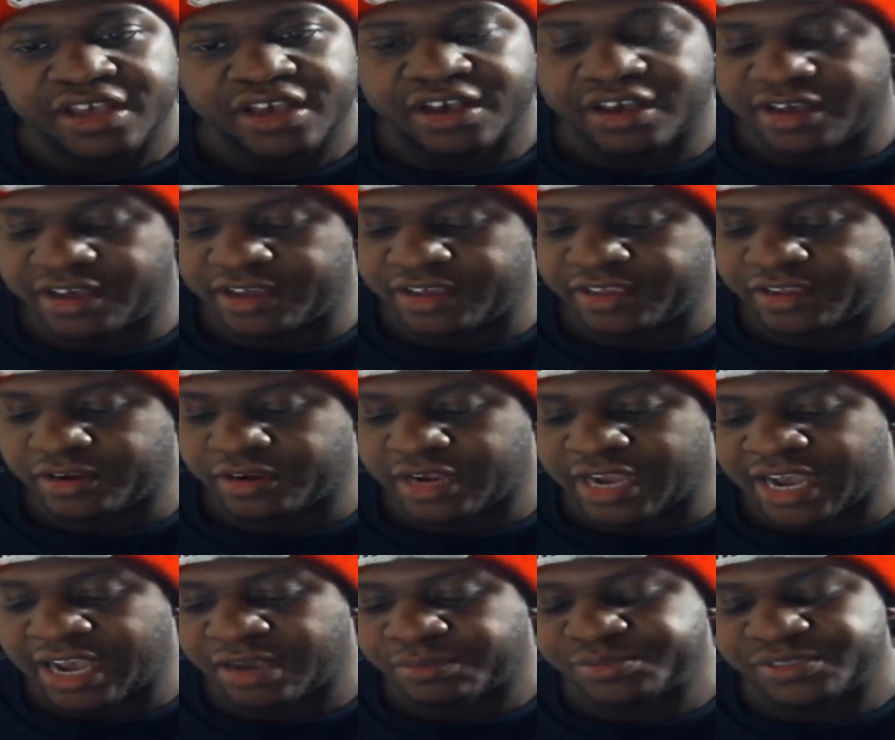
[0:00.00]
Your
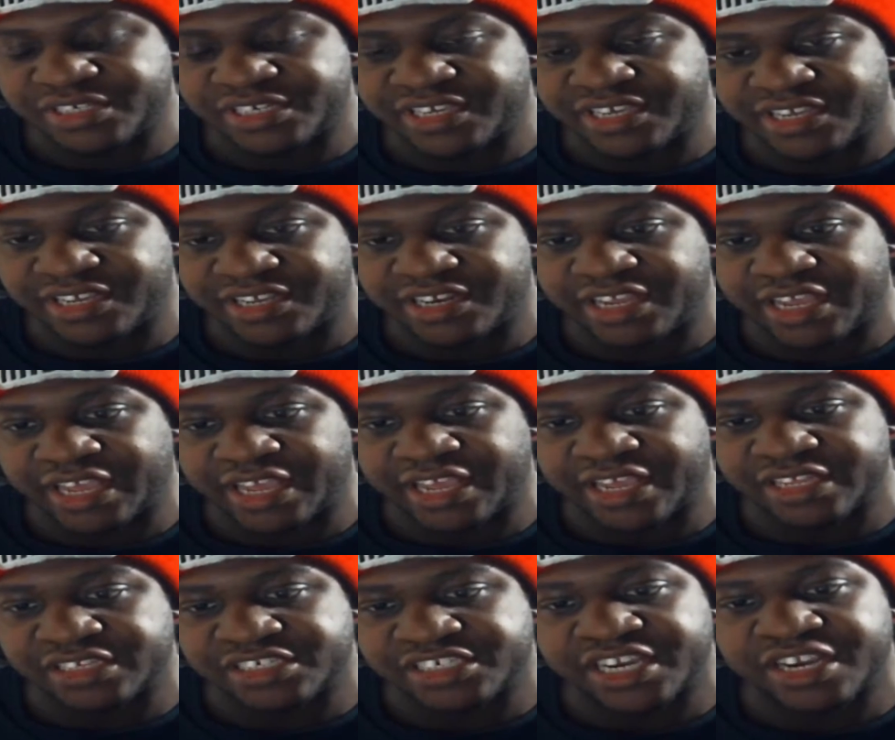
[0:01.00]
option
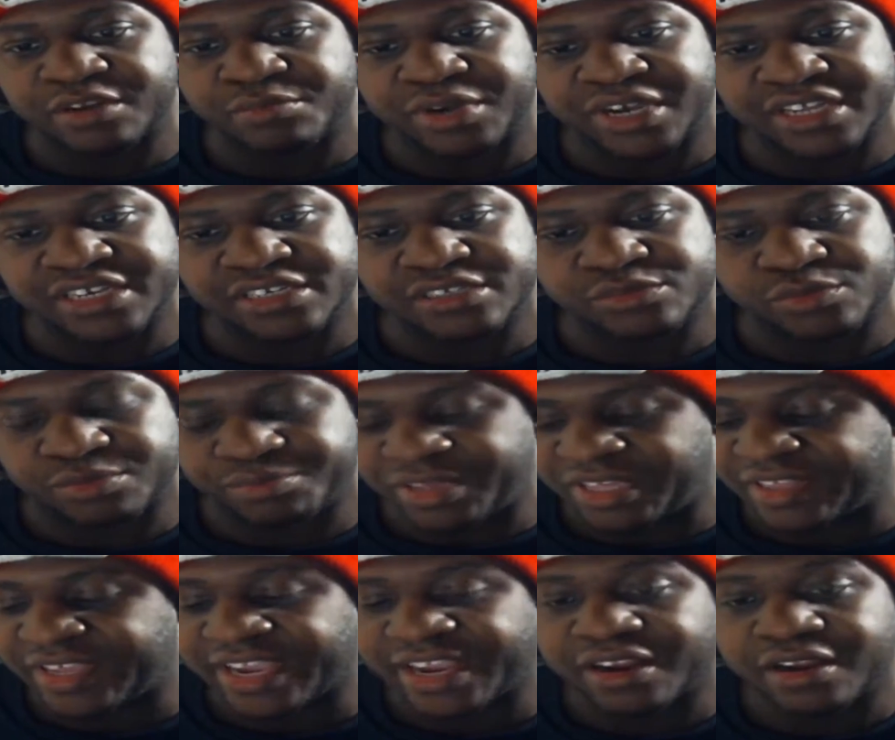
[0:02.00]
and share buttons would
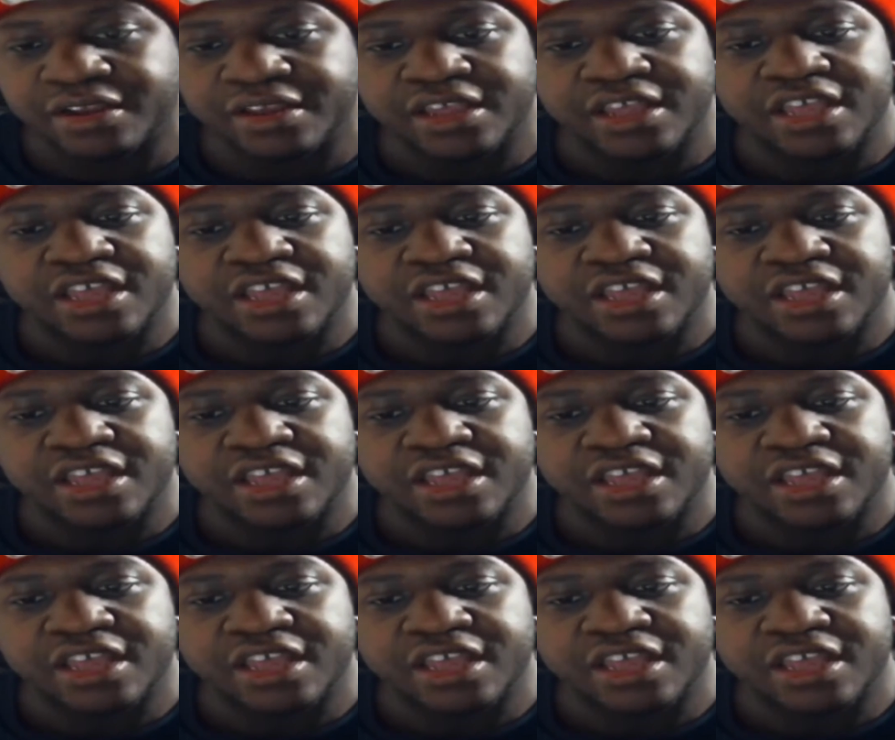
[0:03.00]
be there.